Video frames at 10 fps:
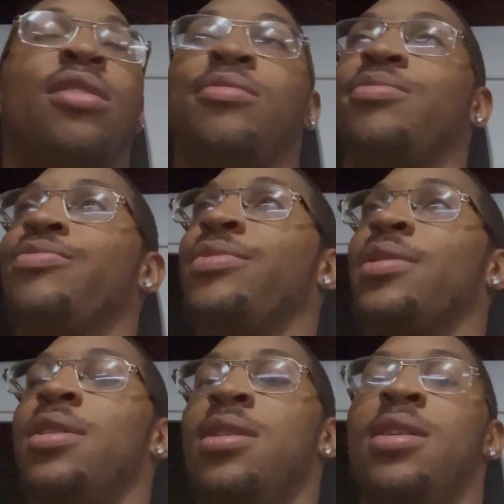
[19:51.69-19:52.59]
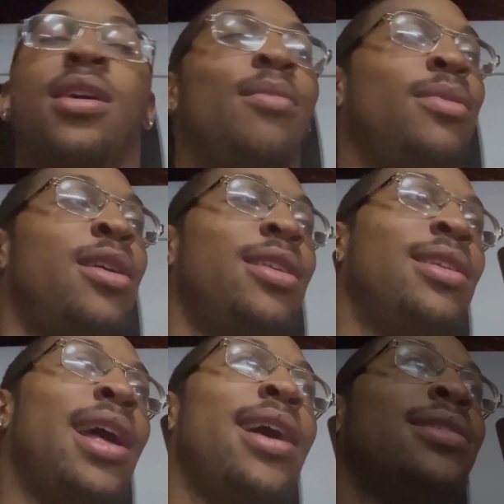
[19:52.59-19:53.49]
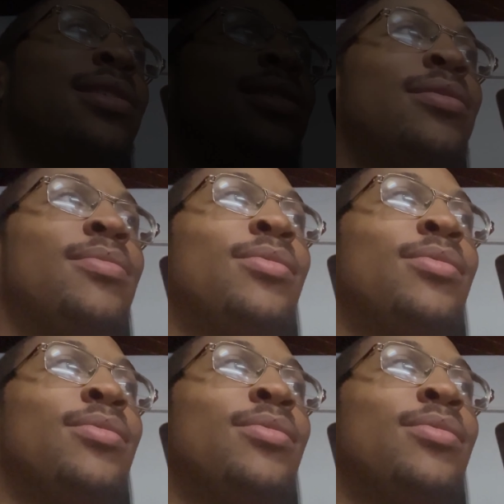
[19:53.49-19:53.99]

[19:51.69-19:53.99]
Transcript: Torta. I'm learning the accent.